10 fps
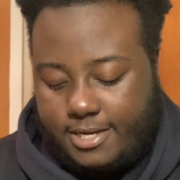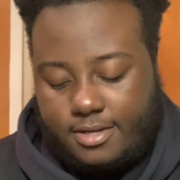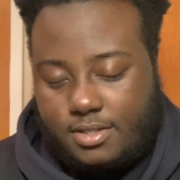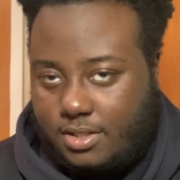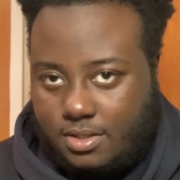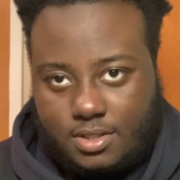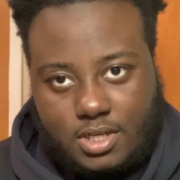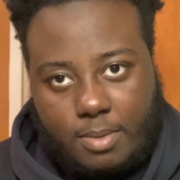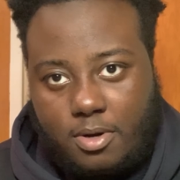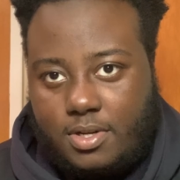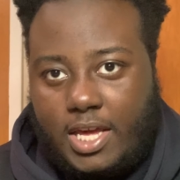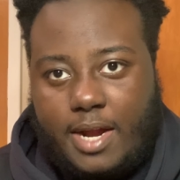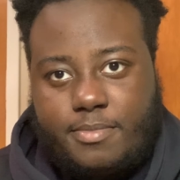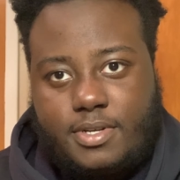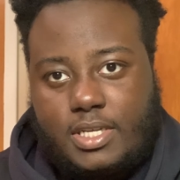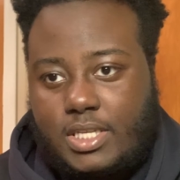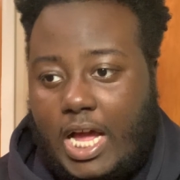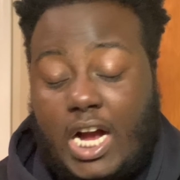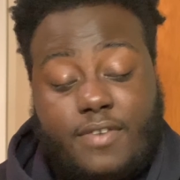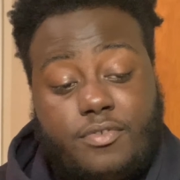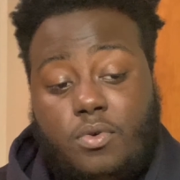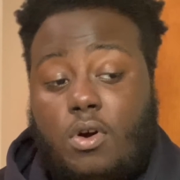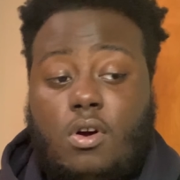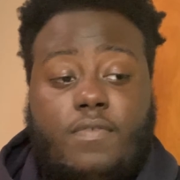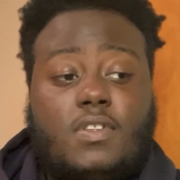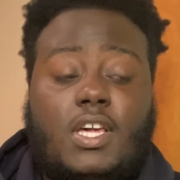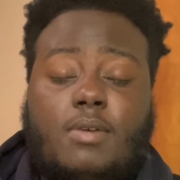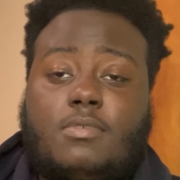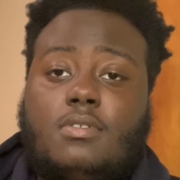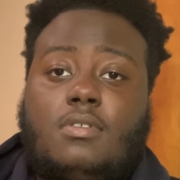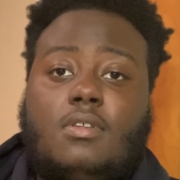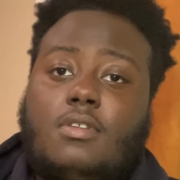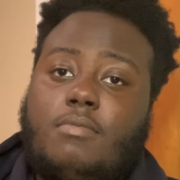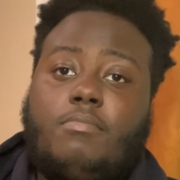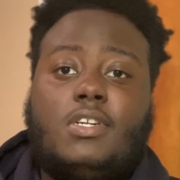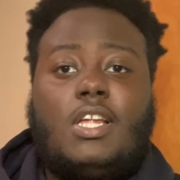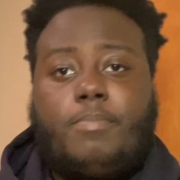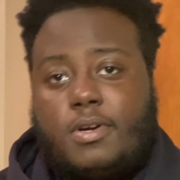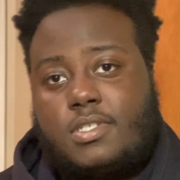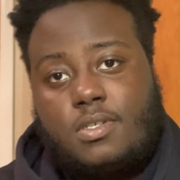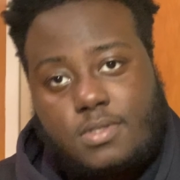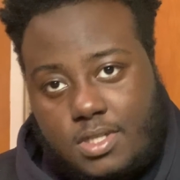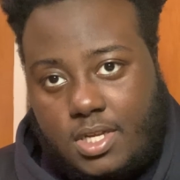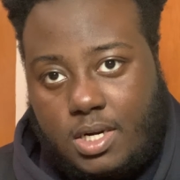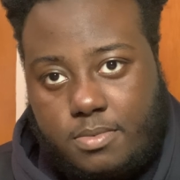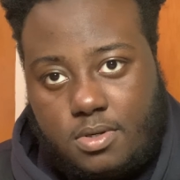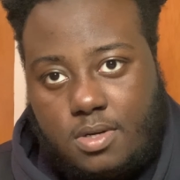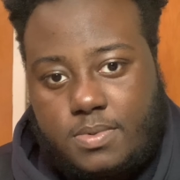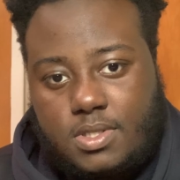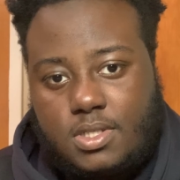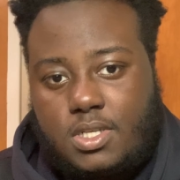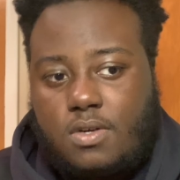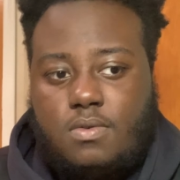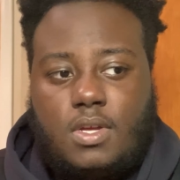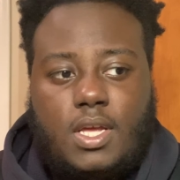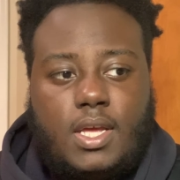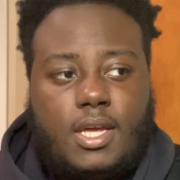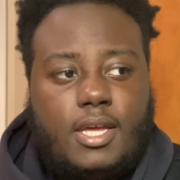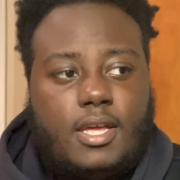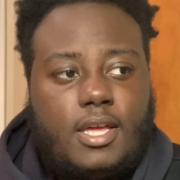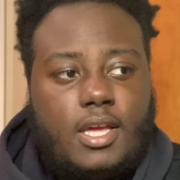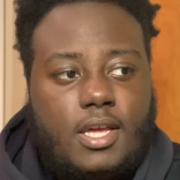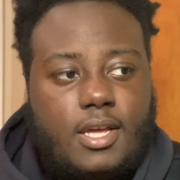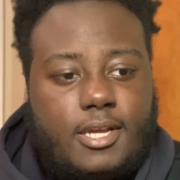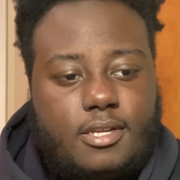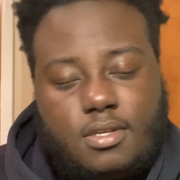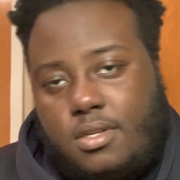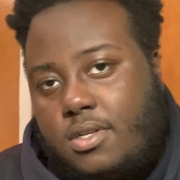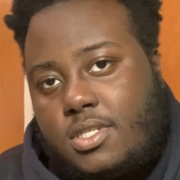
Just come on the camera, and however you are off the camera, bring that person onto the camera. You know what I'm saying? Don't, you know,